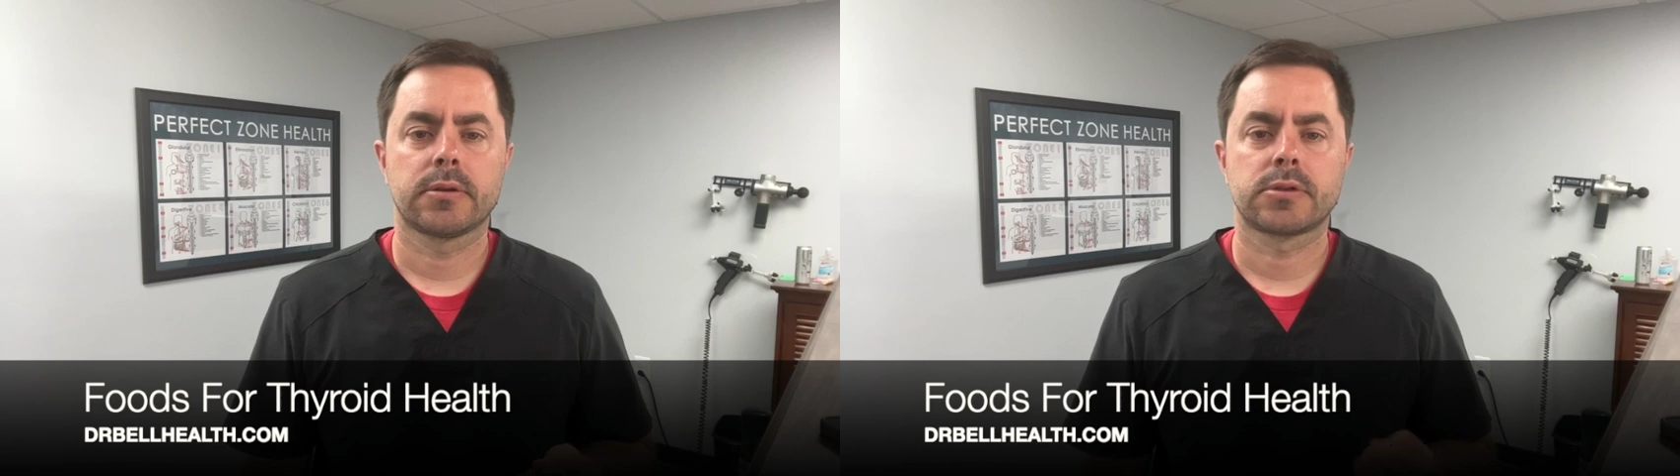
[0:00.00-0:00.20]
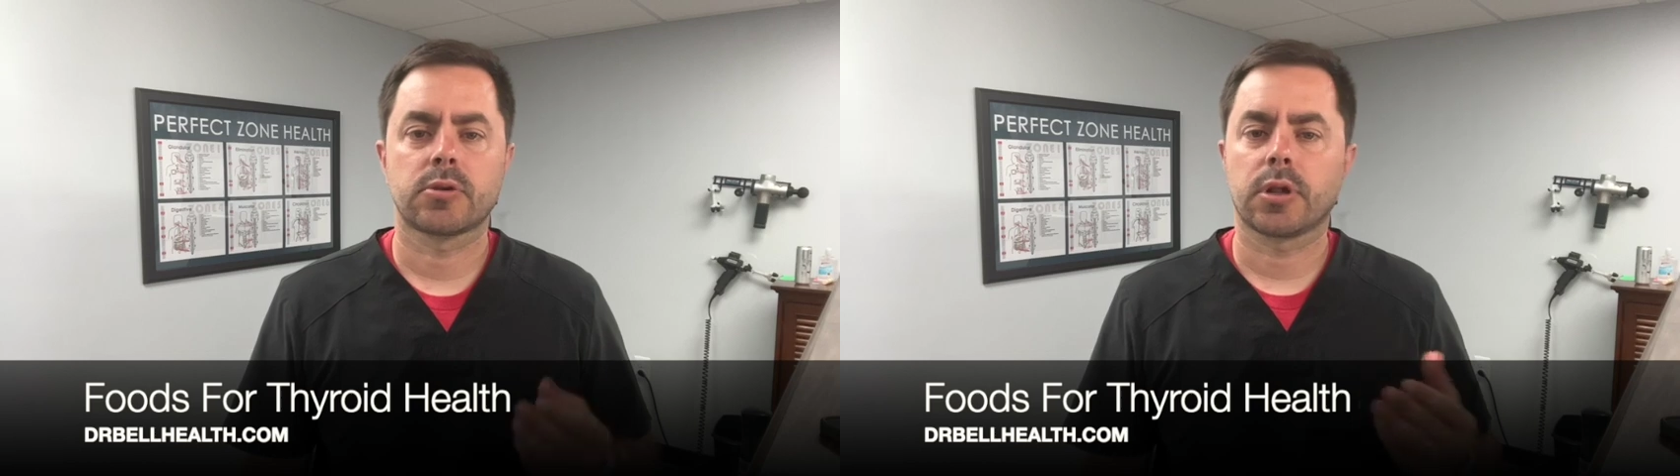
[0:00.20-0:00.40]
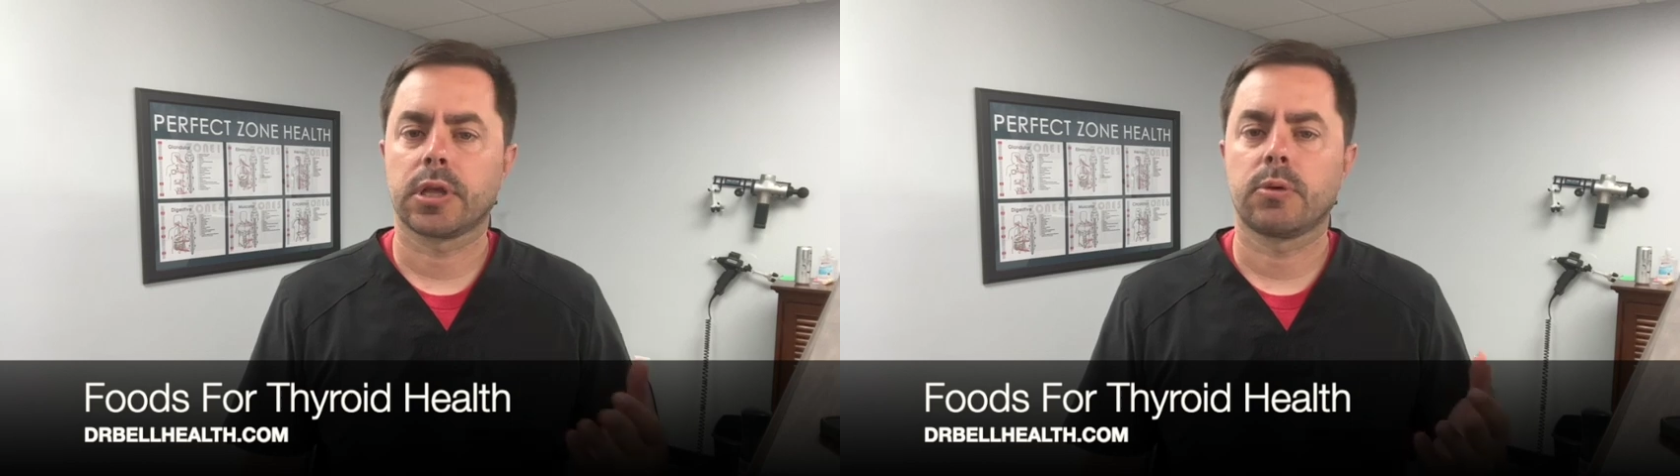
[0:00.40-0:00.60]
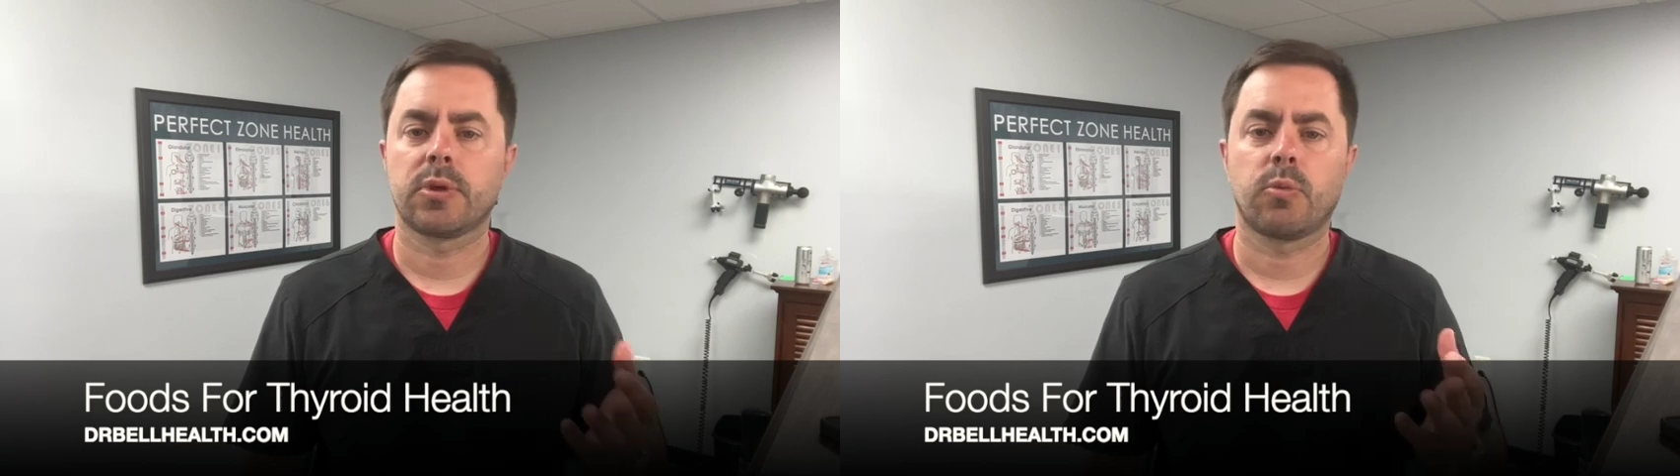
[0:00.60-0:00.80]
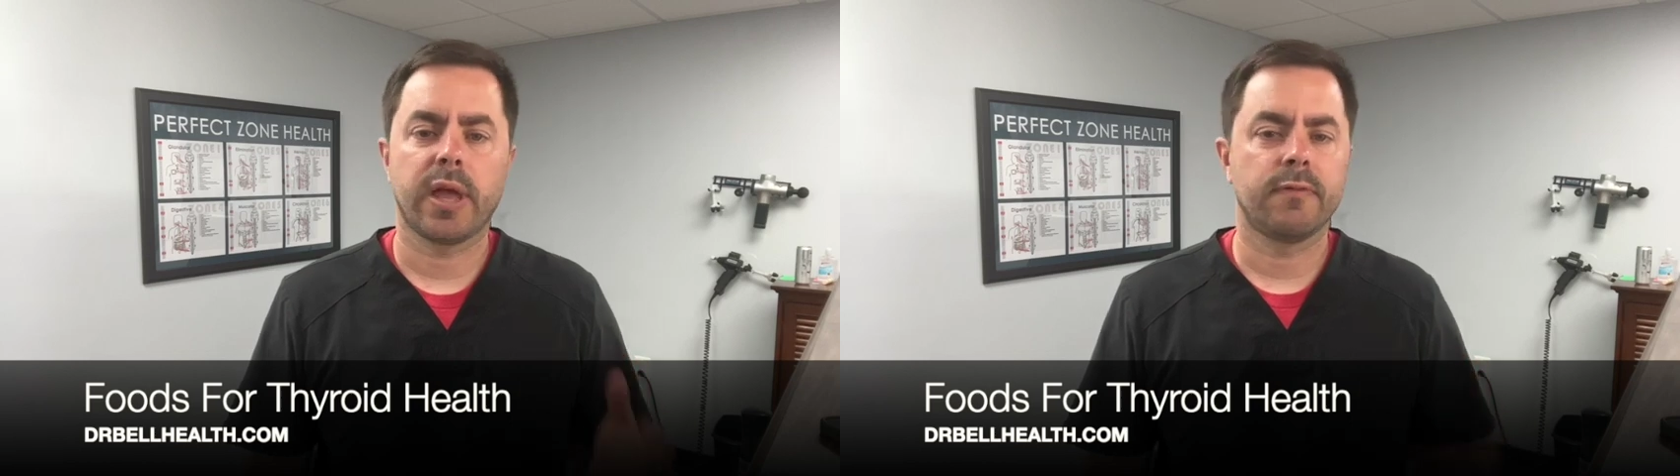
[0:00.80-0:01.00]
struggling
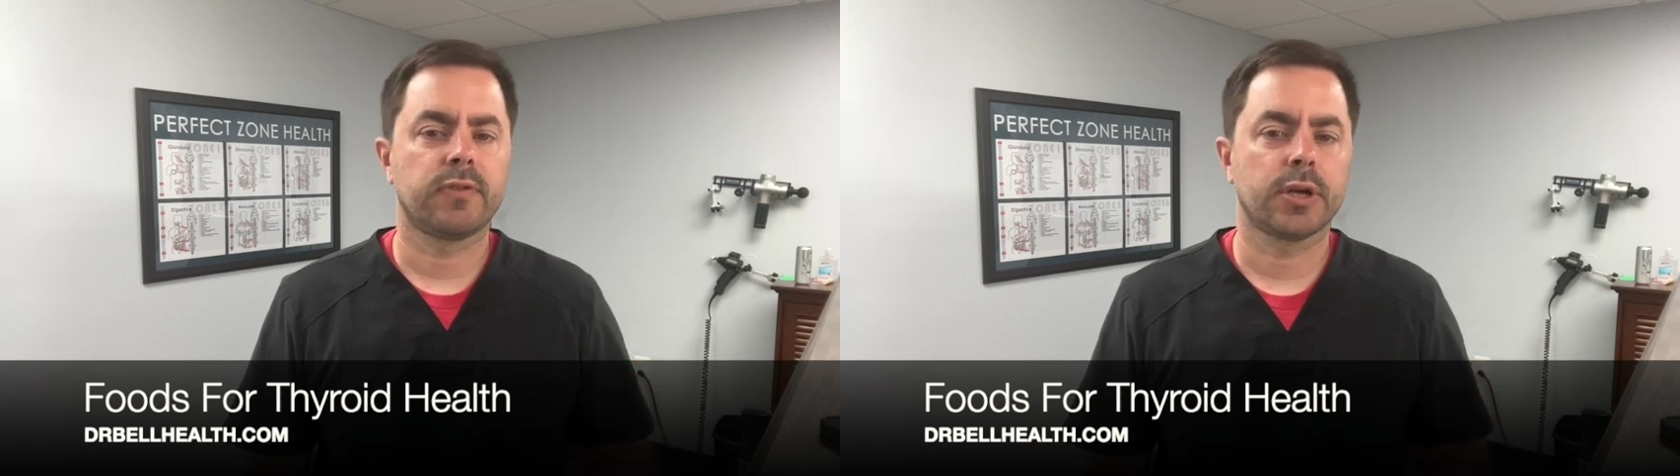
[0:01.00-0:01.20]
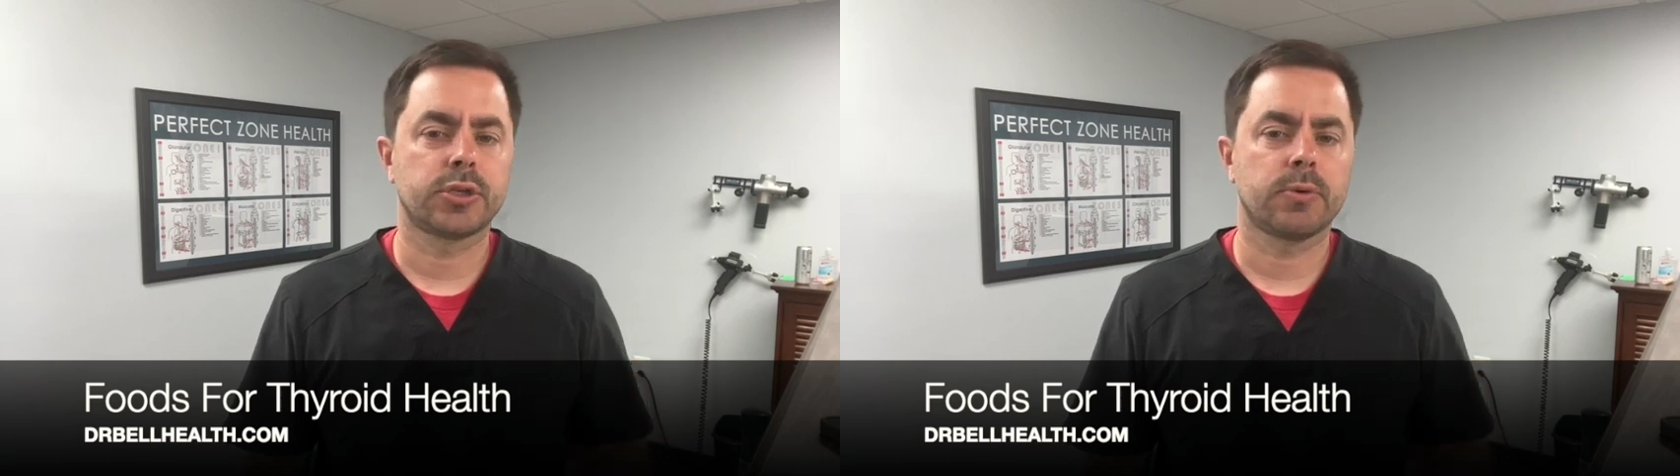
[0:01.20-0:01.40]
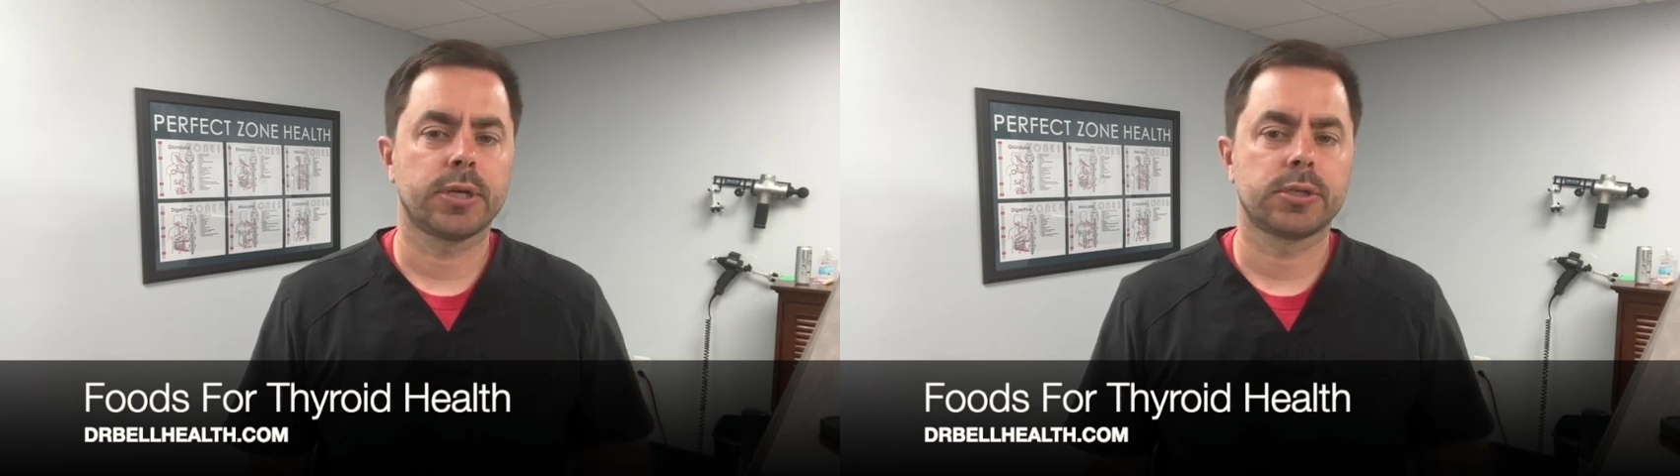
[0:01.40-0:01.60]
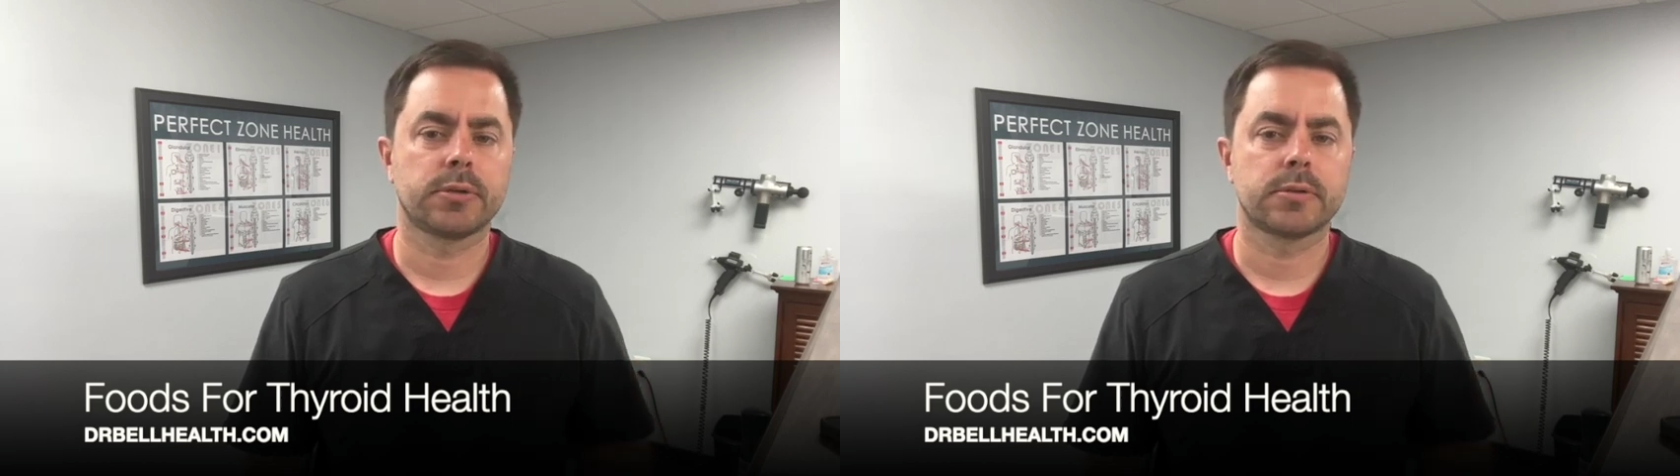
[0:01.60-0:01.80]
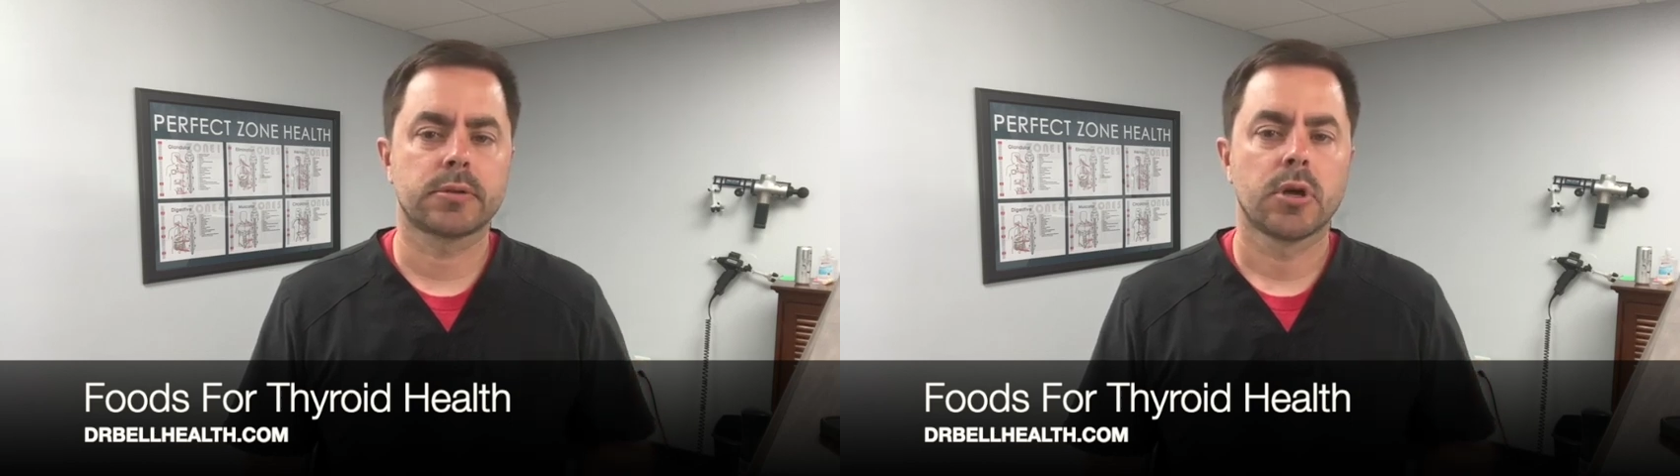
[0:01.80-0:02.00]
with weight
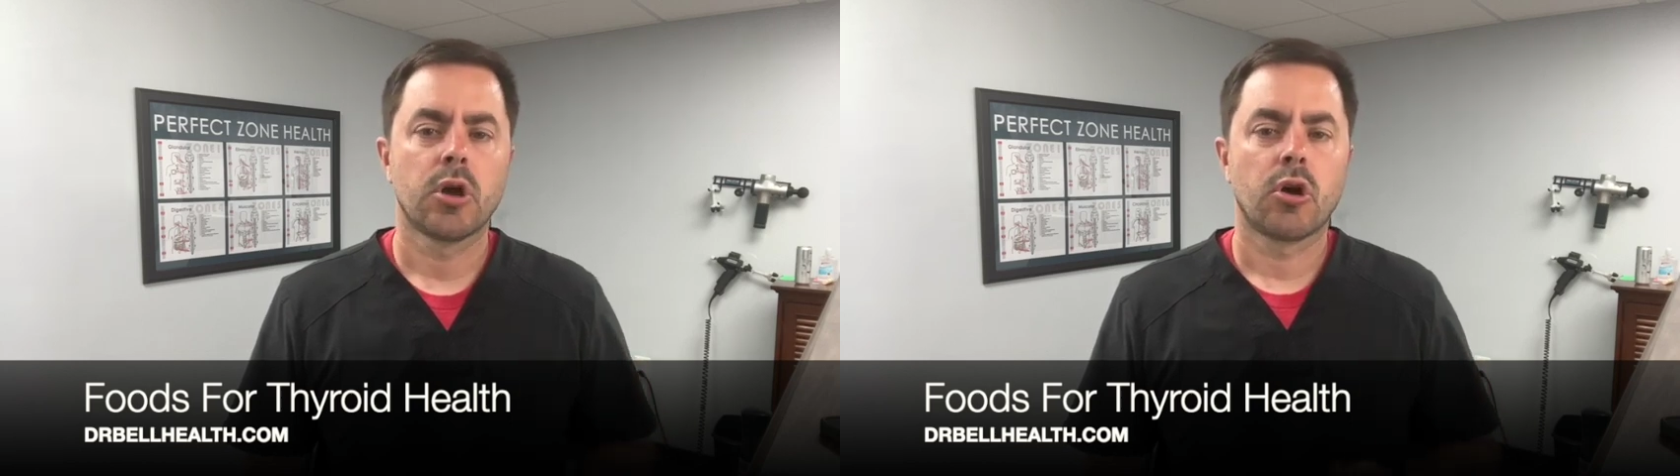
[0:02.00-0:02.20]
fluctuations,